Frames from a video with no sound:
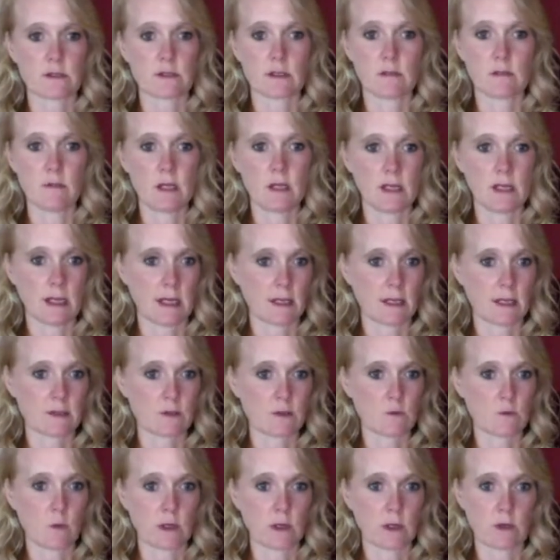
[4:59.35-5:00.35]
And the minute I
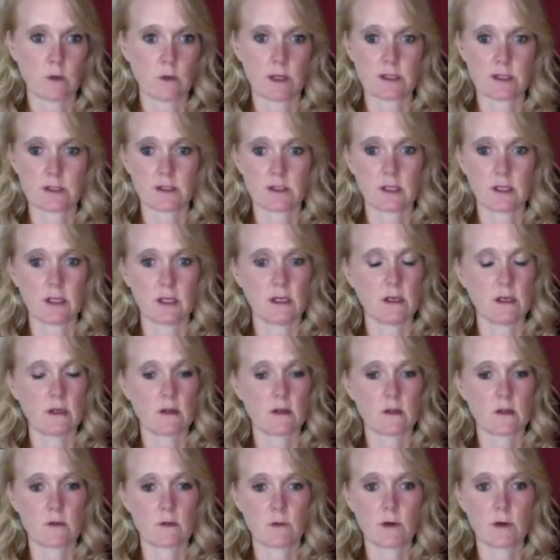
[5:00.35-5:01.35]
answered one question,
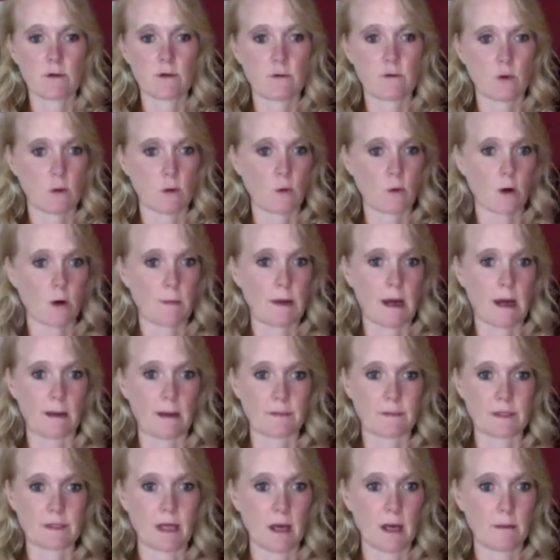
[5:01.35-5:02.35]
3 or 4 more
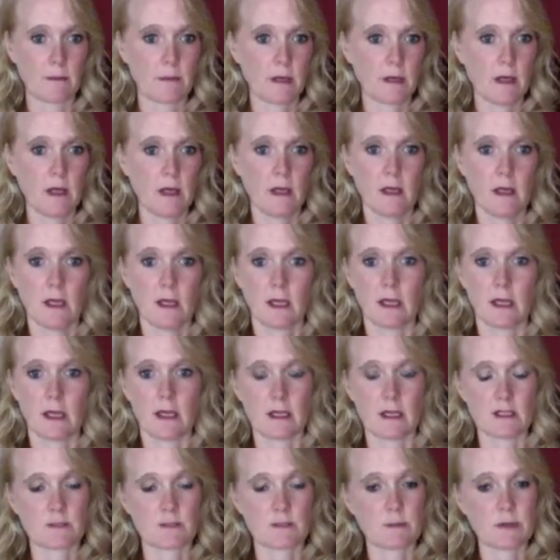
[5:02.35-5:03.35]
popped up in
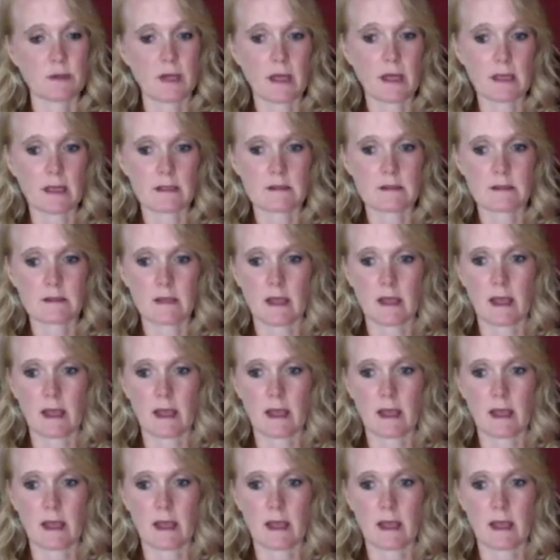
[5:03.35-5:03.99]
its place.